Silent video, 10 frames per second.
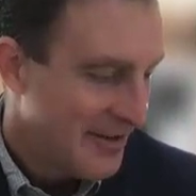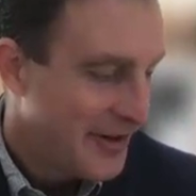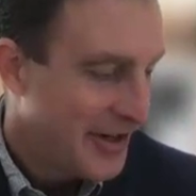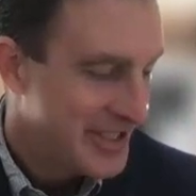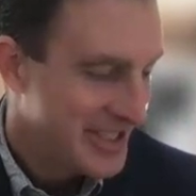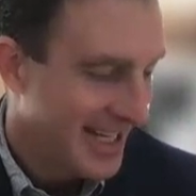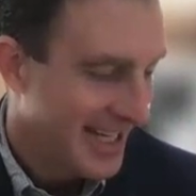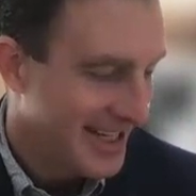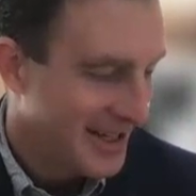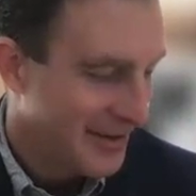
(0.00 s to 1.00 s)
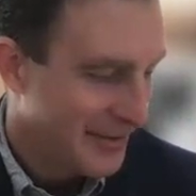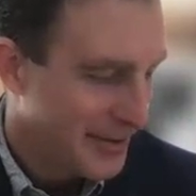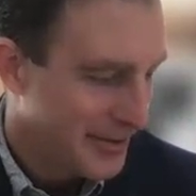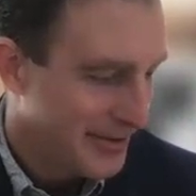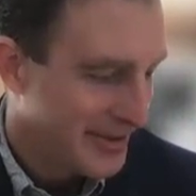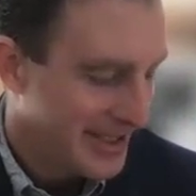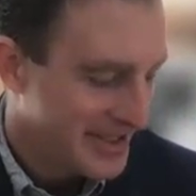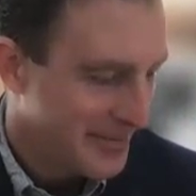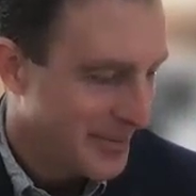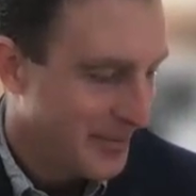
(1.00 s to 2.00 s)
varies a lot of who
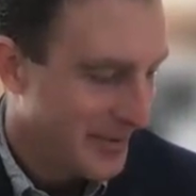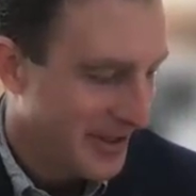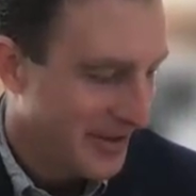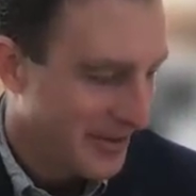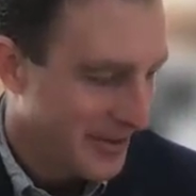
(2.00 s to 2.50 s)
gets the bone marrow